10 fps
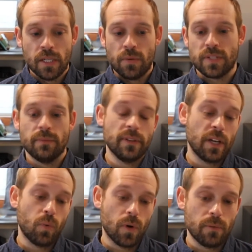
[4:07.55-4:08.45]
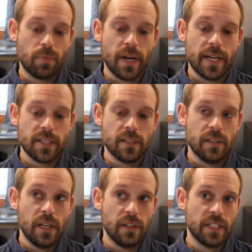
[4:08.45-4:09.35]
With something like WordPress,
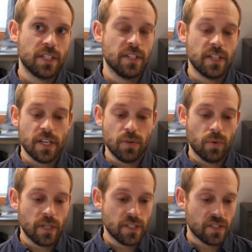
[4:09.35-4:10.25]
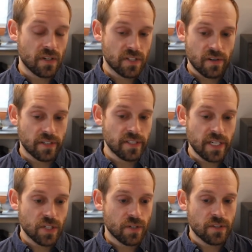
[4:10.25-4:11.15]
let's just say you wanted to start selling
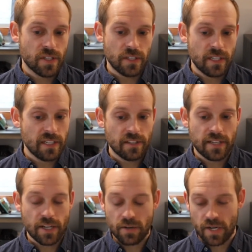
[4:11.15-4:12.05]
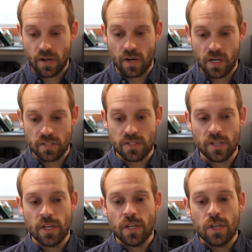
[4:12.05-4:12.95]
t-shirts and you needed to take credit cards.
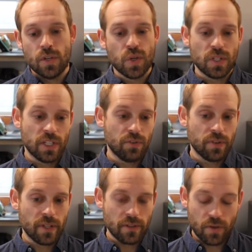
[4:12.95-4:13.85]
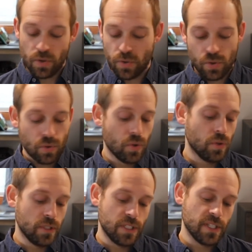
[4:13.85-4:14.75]
You can literally go to
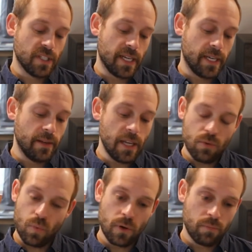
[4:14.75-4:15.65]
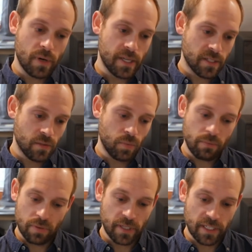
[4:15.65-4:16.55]
Google and just say, in WordPress,
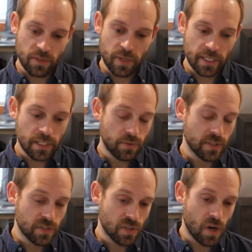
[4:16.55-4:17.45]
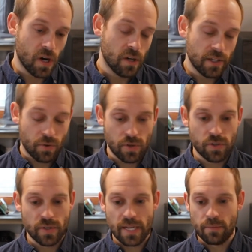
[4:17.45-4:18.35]
what plugin do I need to install in order
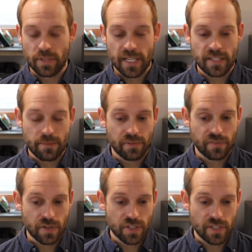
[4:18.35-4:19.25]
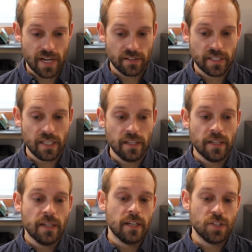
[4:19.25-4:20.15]
to enable that type of functionality?
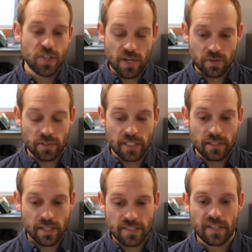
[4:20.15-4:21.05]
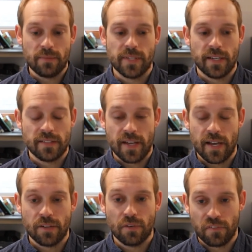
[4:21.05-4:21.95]
And generally, 9 times out of
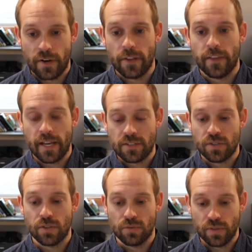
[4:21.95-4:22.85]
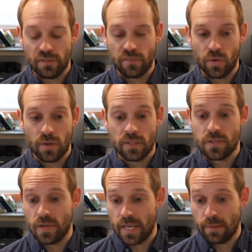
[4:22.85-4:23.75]
10, you'll find the answer you're looking for
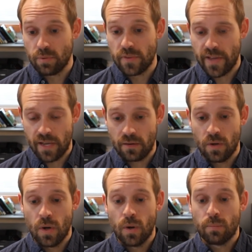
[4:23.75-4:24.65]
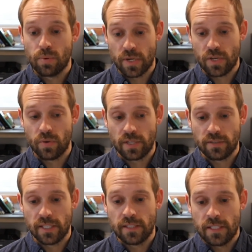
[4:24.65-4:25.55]
to enable that pretty
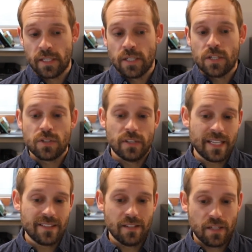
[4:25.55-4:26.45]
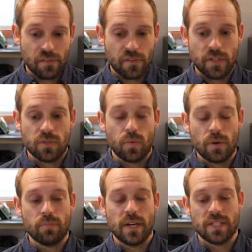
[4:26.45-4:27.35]
quickly. So that's the difference.
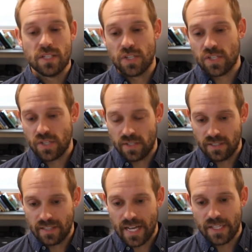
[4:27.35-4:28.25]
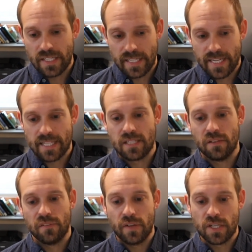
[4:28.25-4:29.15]
WordPress is just going to allow you to get to the
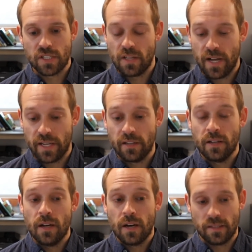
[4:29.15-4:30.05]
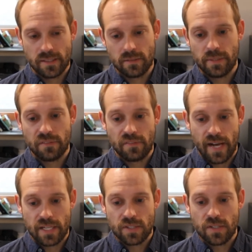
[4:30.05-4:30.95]
finish line a little bit
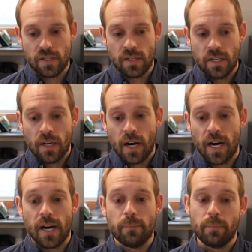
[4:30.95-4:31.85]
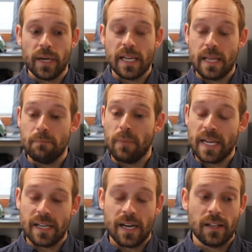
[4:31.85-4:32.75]
faster, but it
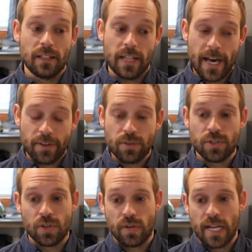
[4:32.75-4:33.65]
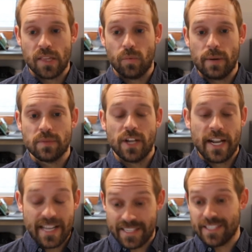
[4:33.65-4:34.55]
might not allow you to create the
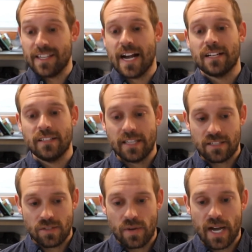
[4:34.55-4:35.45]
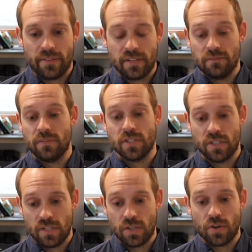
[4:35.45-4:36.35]
website exactly as you have it
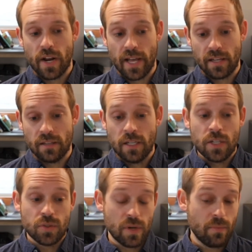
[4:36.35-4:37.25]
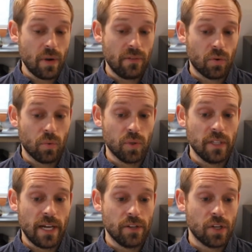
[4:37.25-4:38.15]
envisioned in your head. Dreamweaver will
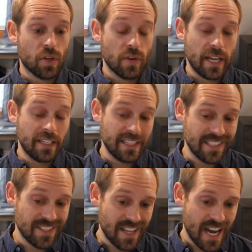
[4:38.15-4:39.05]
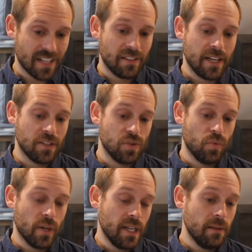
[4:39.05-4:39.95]
allow you to create it exactly as you
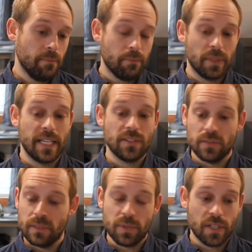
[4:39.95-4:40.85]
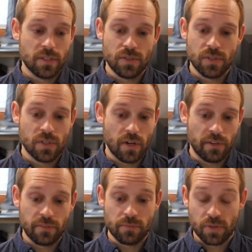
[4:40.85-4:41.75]
want it, but that's only because you're
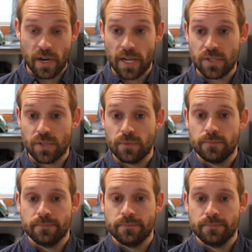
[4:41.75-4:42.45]
starting from scratch.